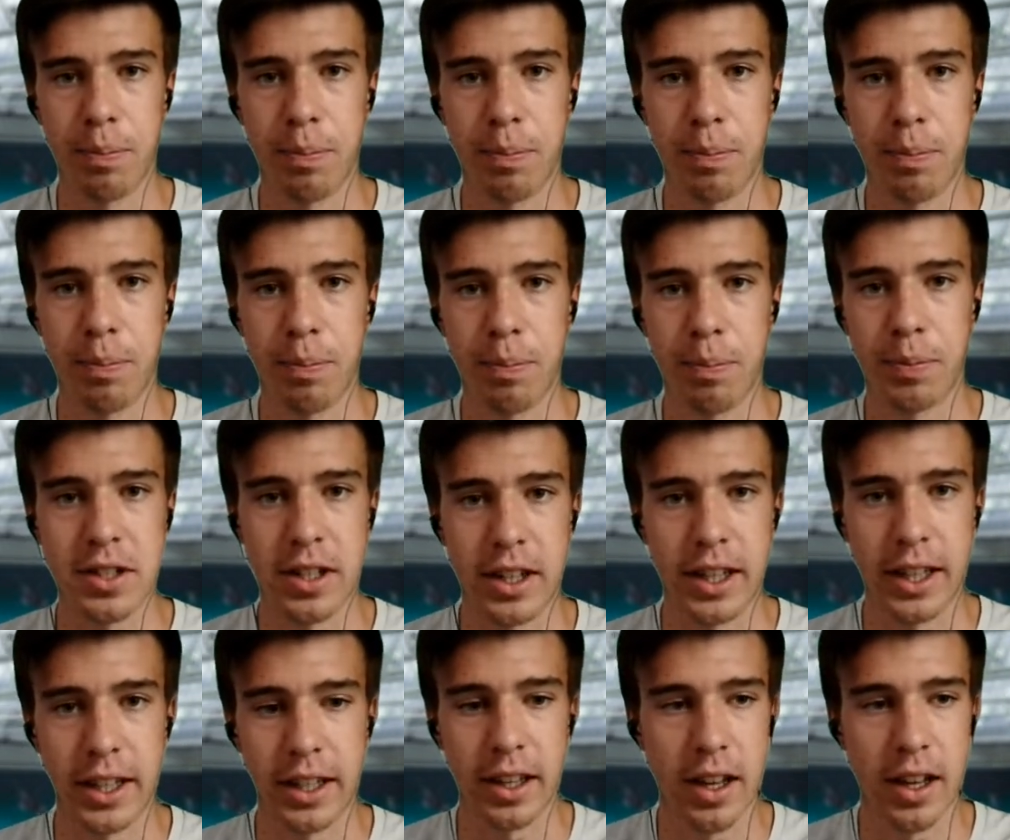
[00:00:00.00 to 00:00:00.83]

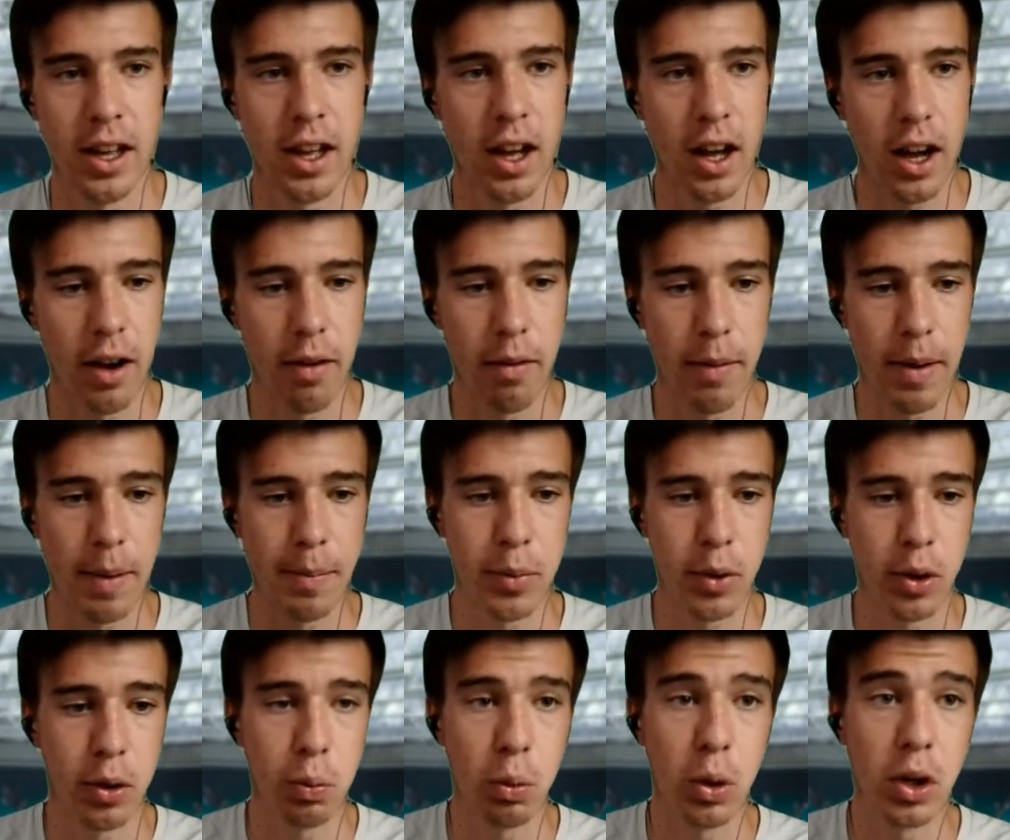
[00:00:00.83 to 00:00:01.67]
Personally, I
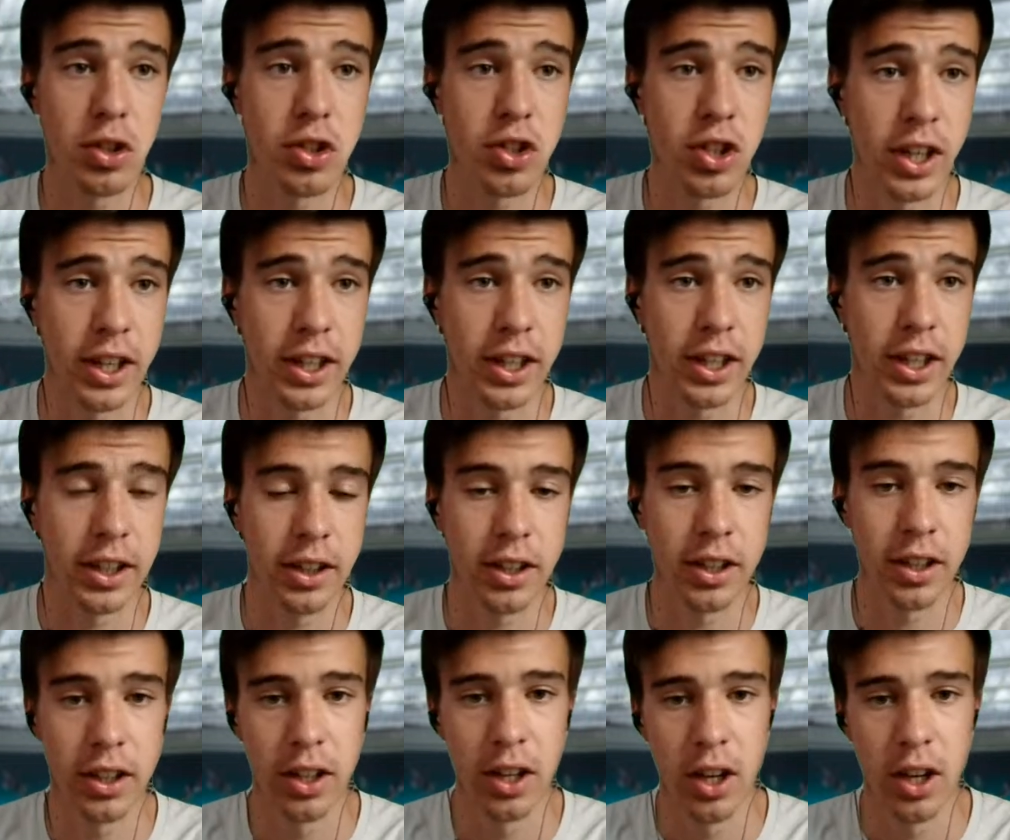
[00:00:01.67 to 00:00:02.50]
remember watching
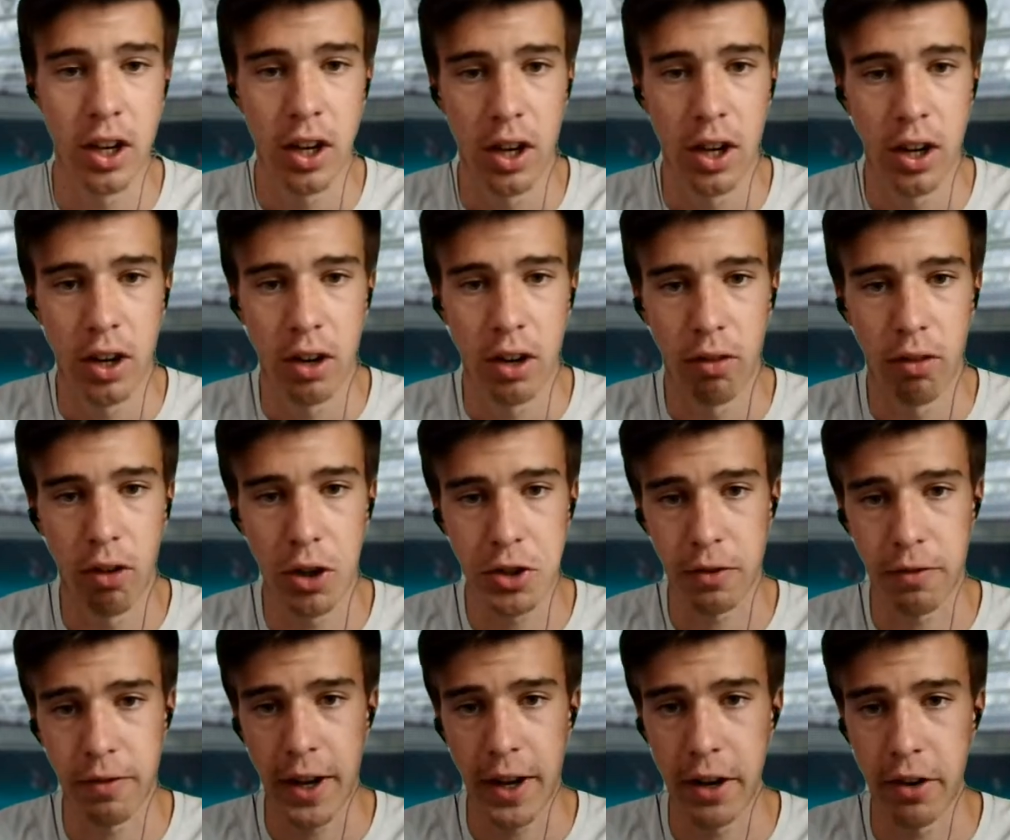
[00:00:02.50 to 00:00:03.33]

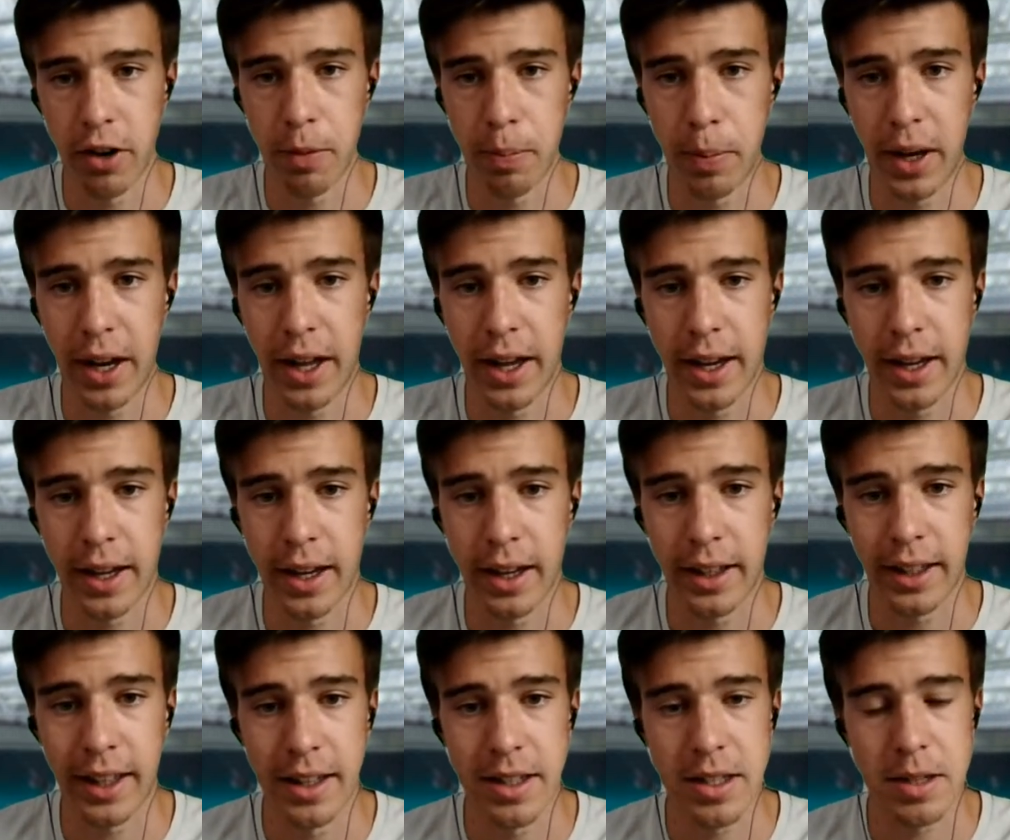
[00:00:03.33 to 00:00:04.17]
Roger Federer play
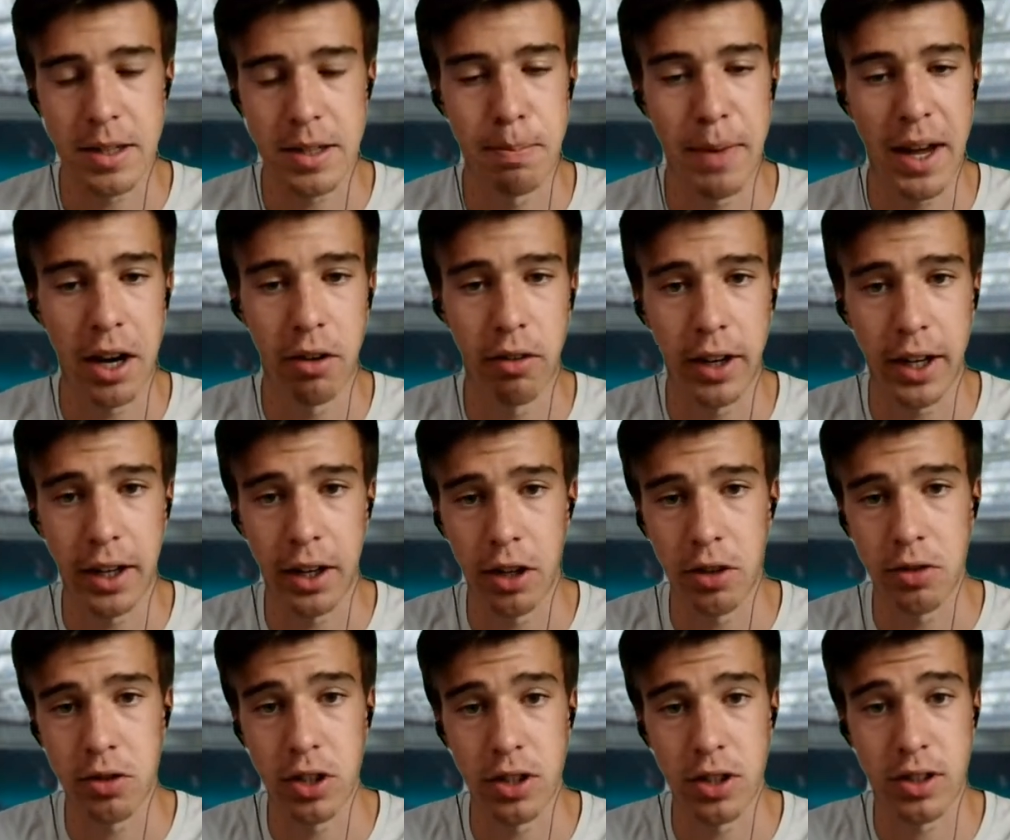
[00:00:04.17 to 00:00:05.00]
against
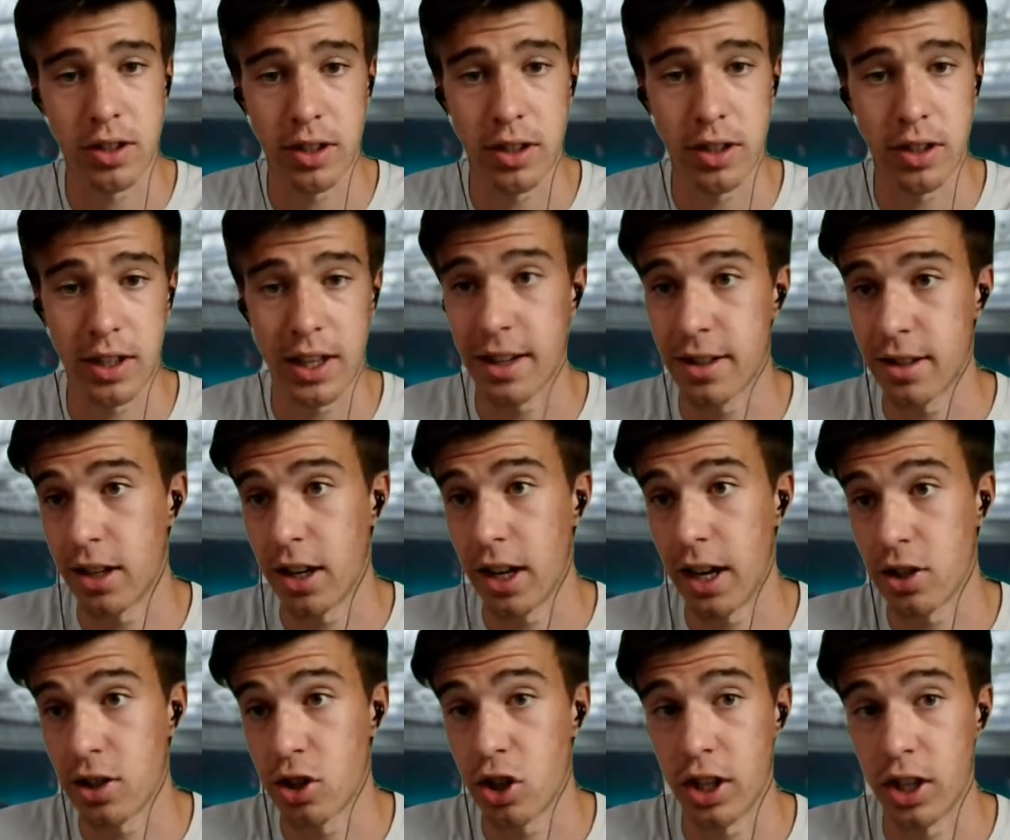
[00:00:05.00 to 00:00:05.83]
Mannarino just yesterday,
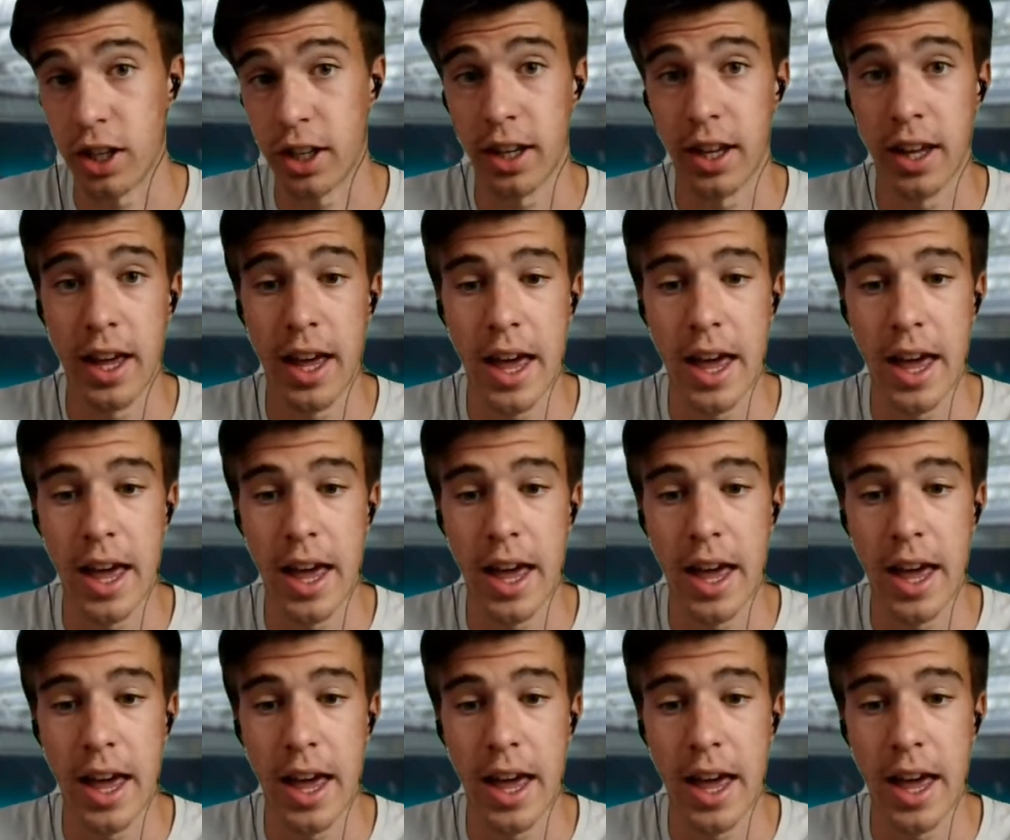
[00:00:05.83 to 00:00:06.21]
actually,